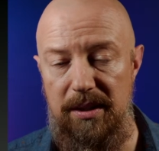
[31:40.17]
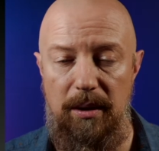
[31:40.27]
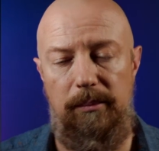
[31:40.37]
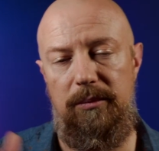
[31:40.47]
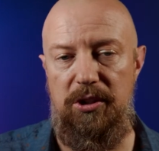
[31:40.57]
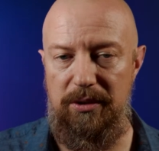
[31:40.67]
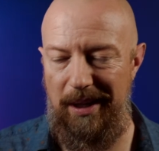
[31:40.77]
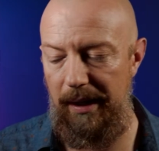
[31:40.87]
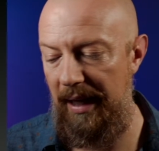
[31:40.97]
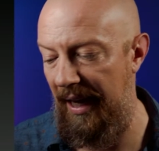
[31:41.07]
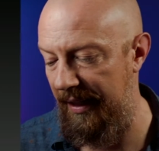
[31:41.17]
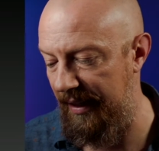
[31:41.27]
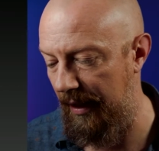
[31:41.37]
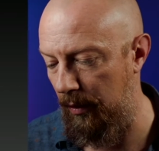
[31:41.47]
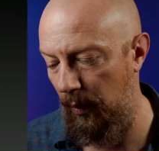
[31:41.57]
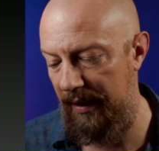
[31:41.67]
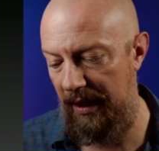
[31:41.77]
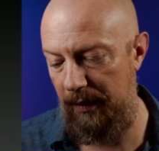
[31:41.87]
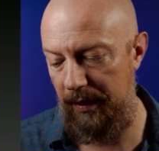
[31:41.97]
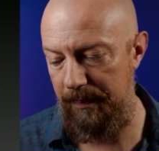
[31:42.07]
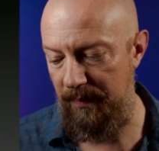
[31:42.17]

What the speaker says: So just kind of throwing that out there.